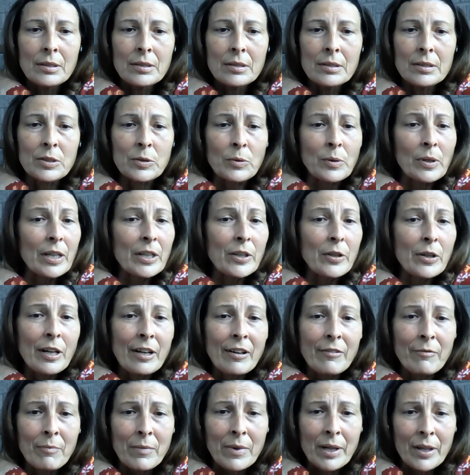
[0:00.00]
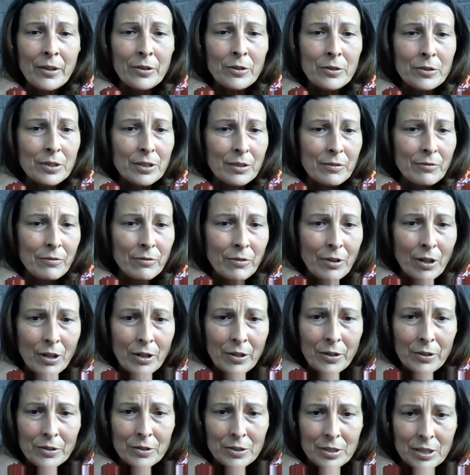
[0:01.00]
That's why you have mothers and
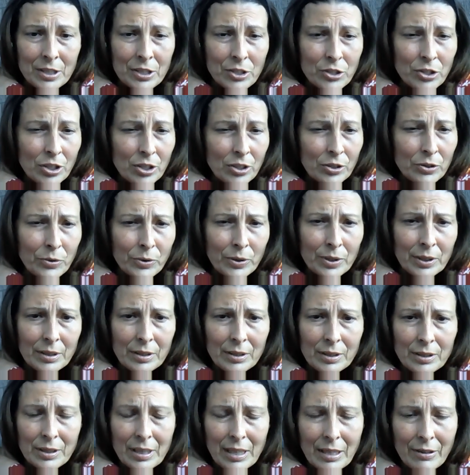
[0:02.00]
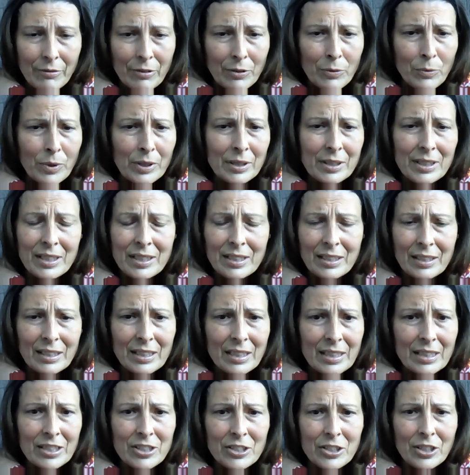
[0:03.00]
fathers and children, everyone
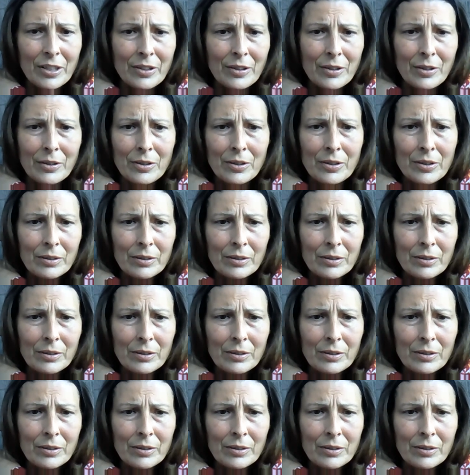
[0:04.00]
killing each other.